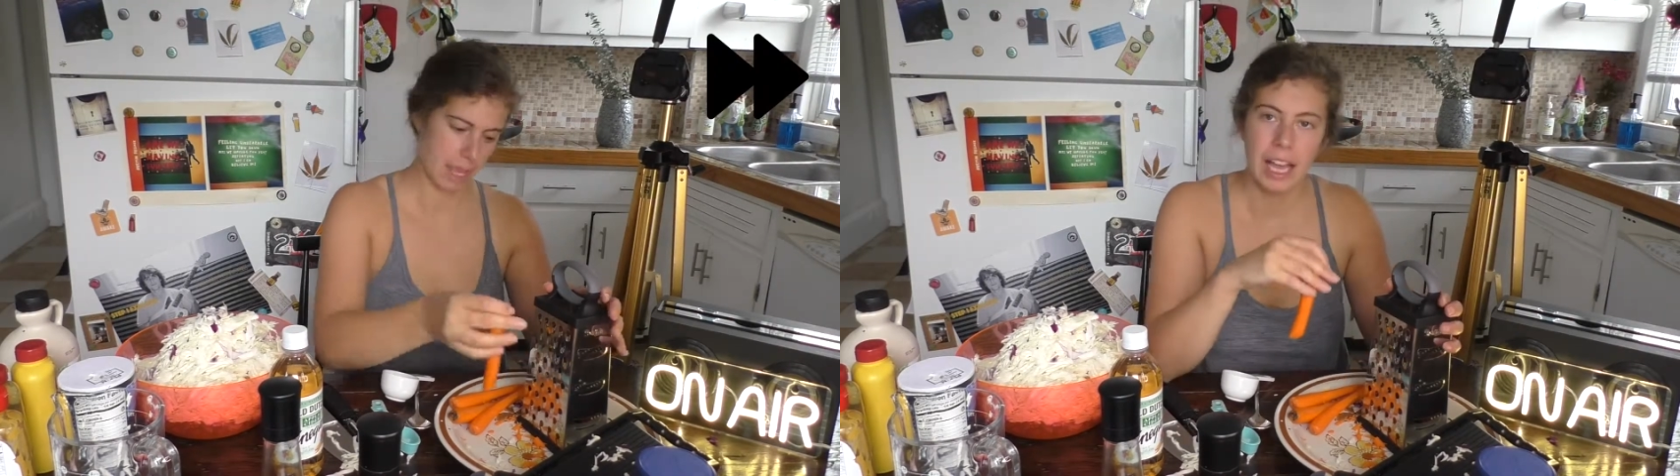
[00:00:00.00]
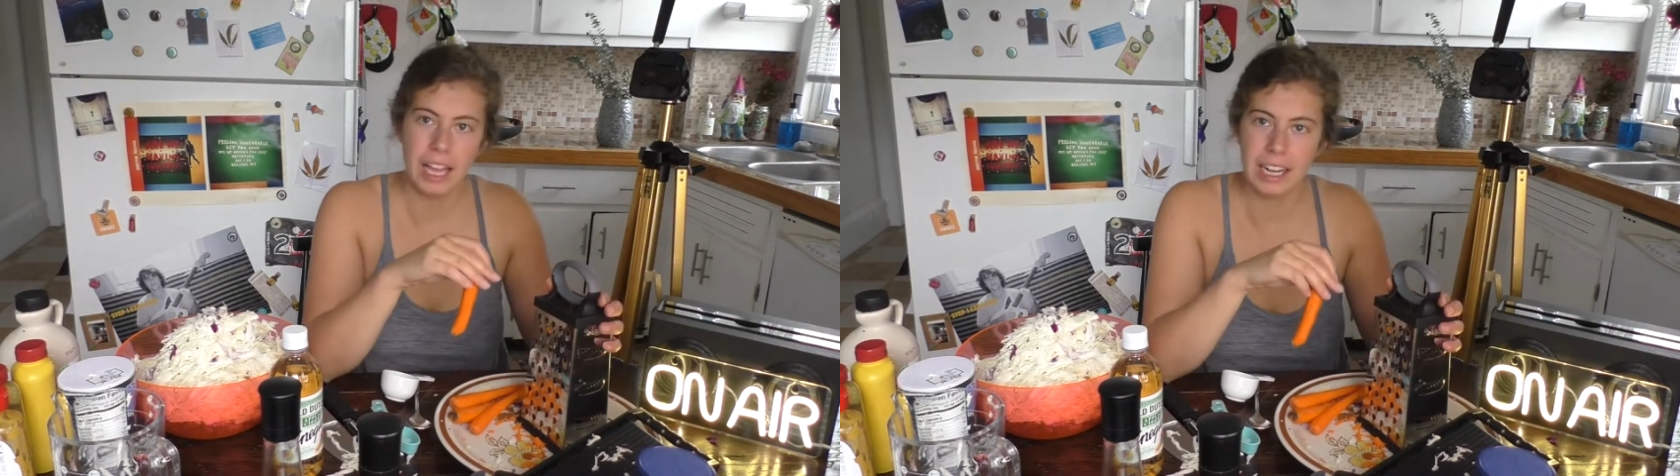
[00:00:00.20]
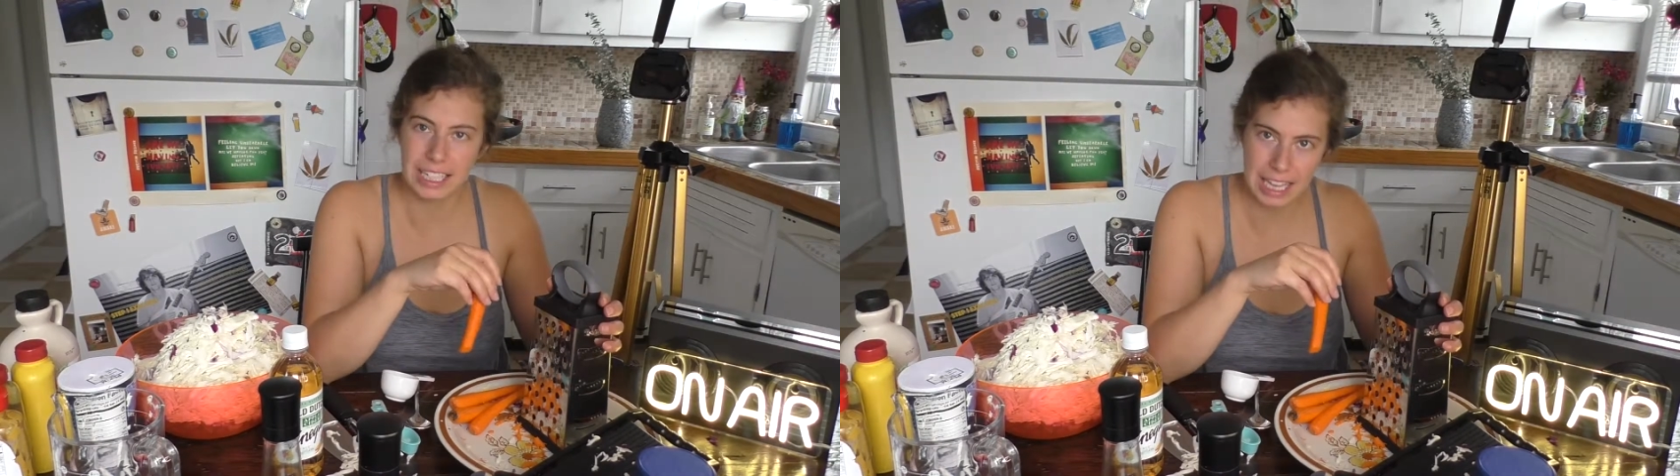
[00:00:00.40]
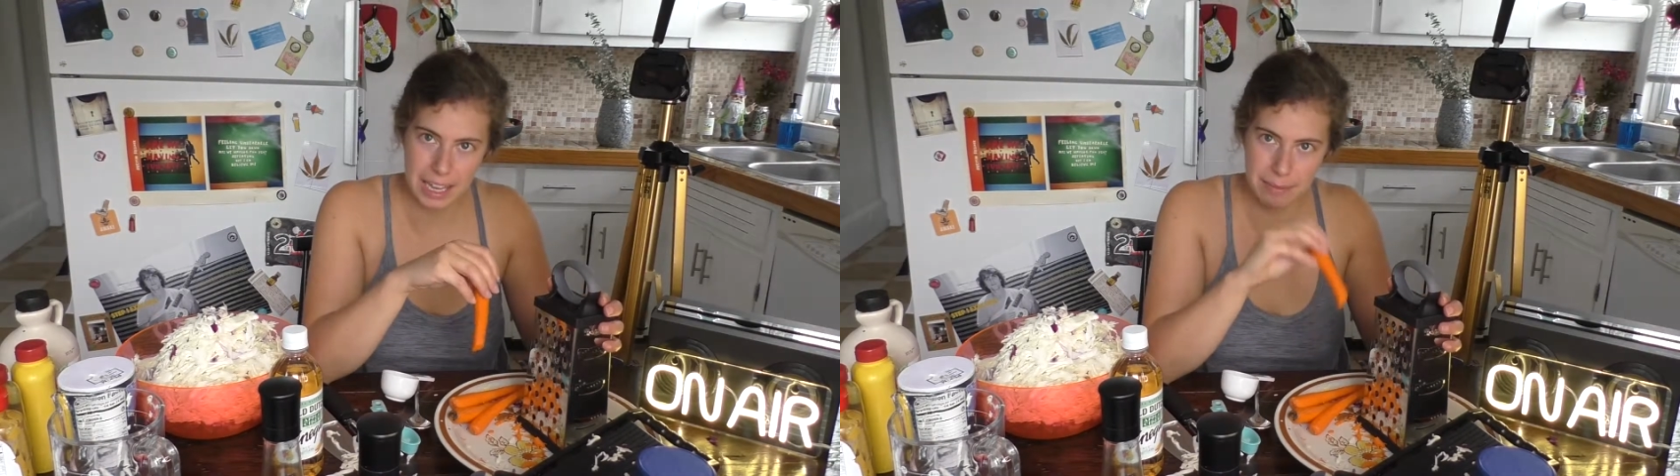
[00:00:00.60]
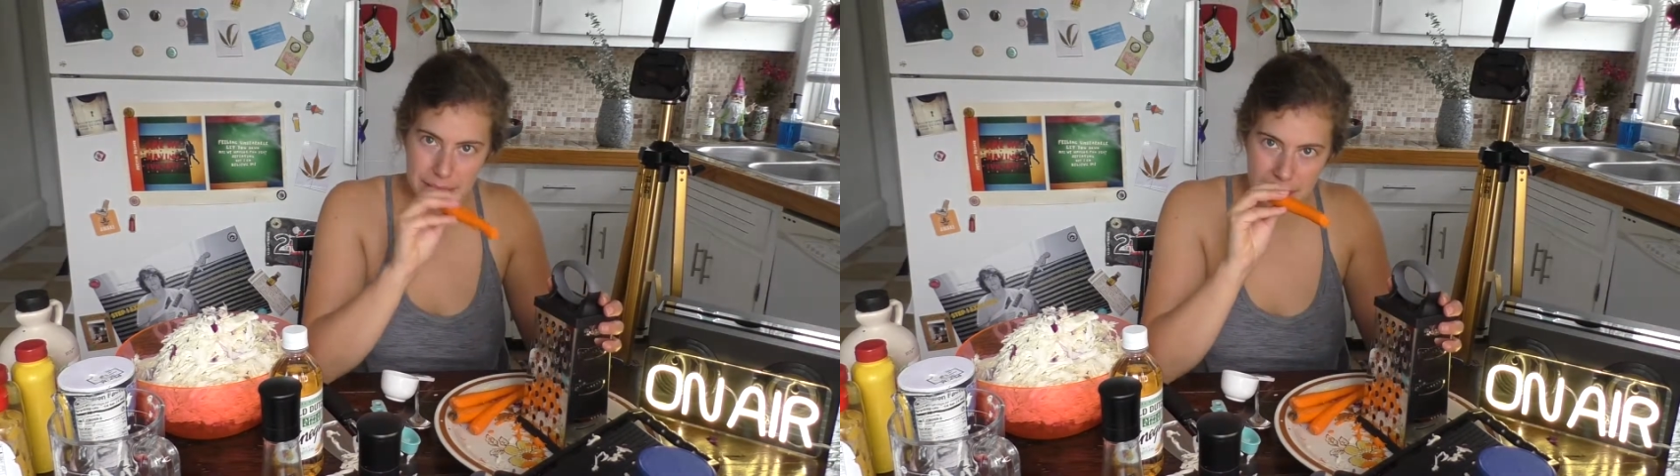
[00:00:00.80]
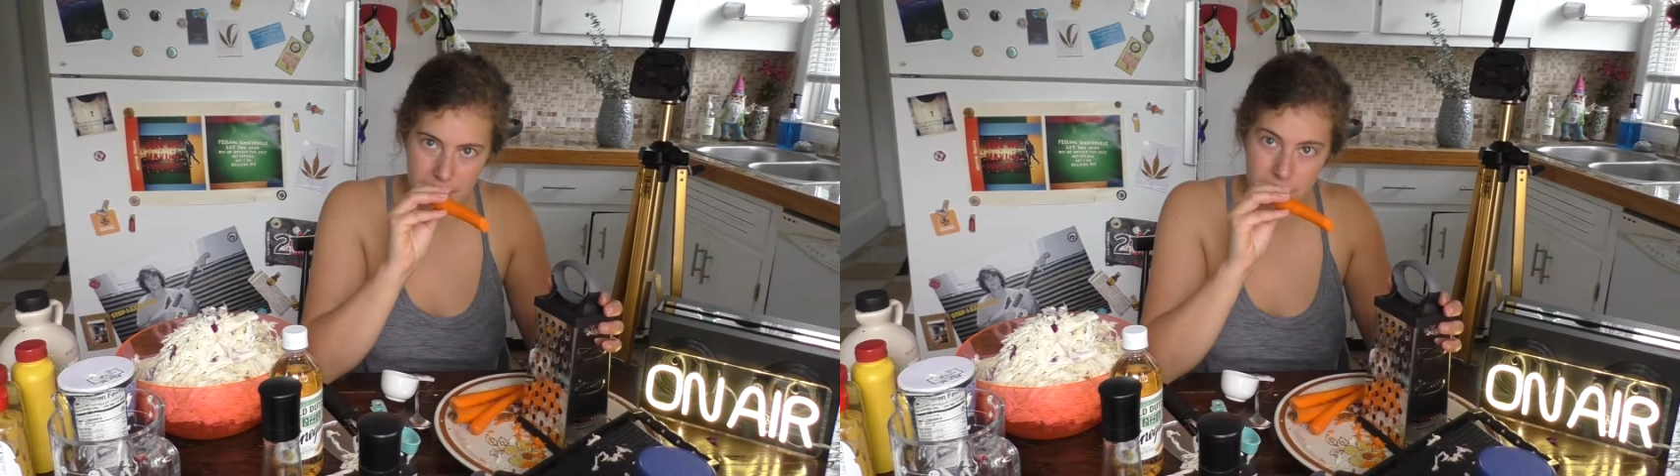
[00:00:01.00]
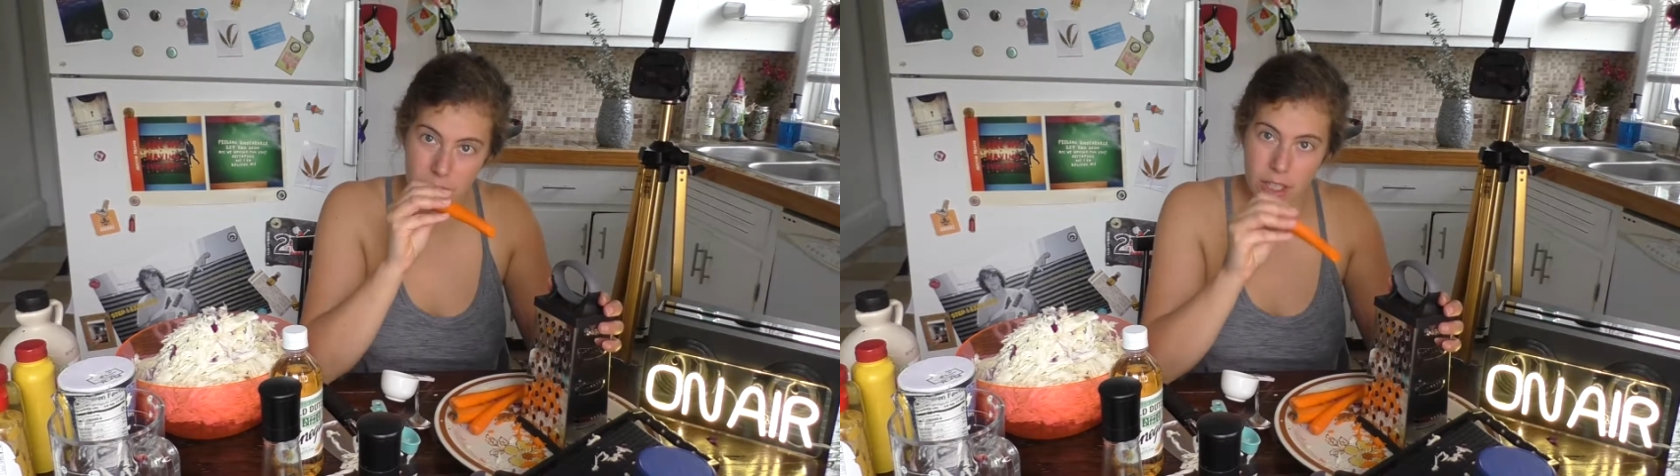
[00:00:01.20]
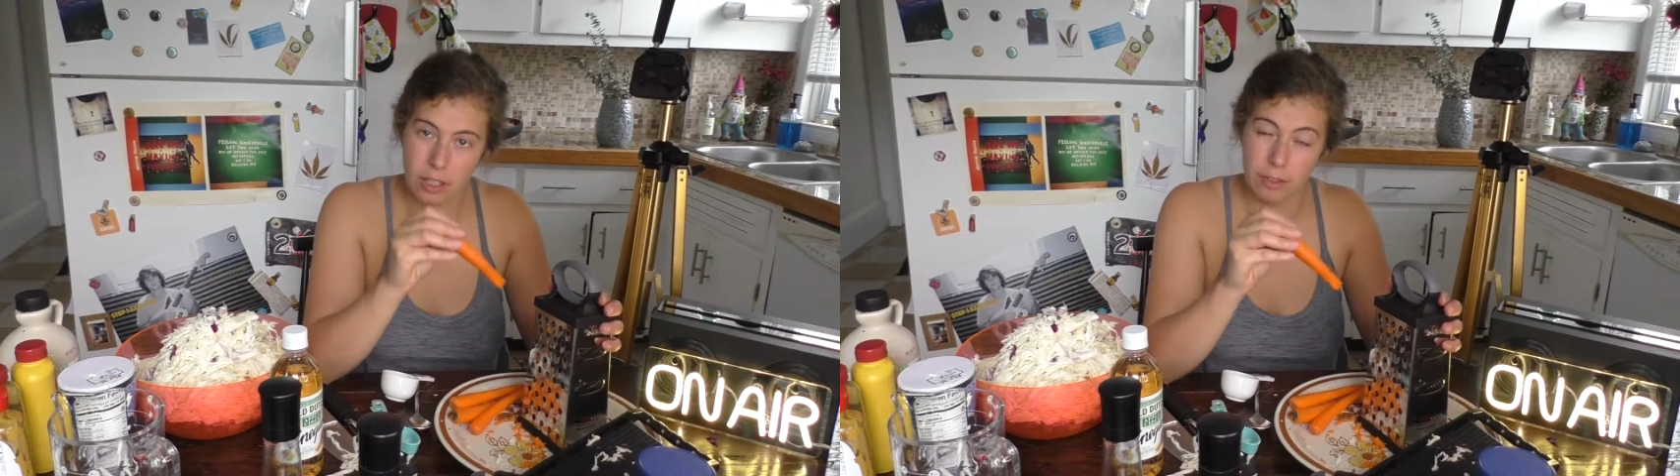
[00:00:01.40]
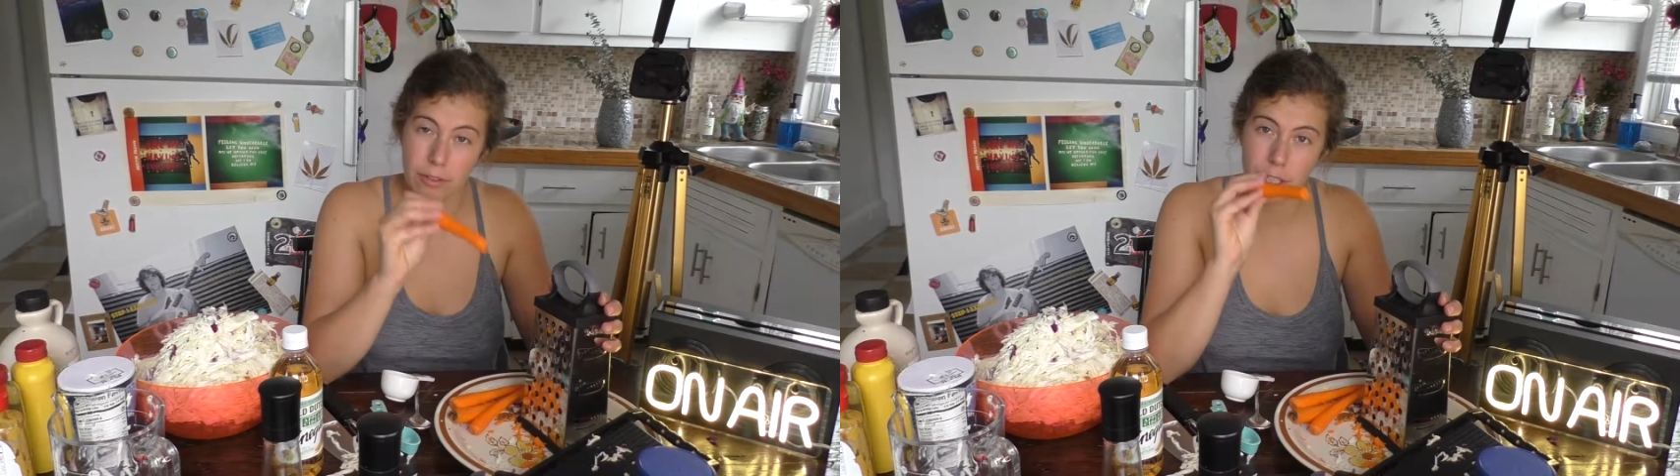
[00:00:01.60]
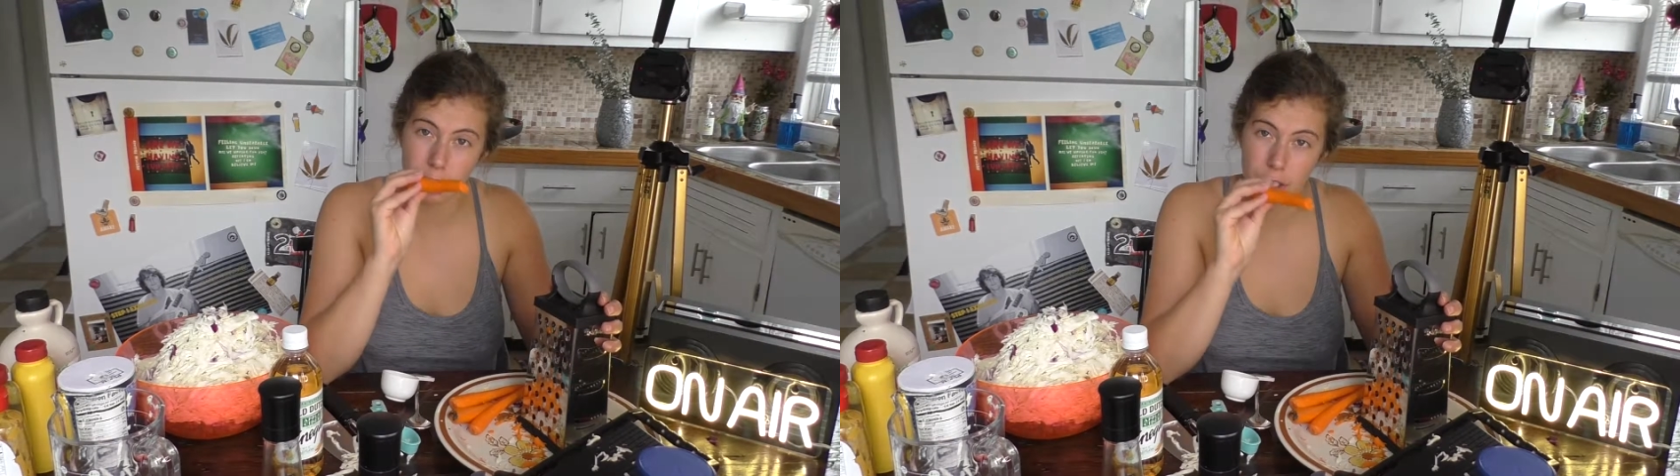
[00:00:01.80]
And again, be careful of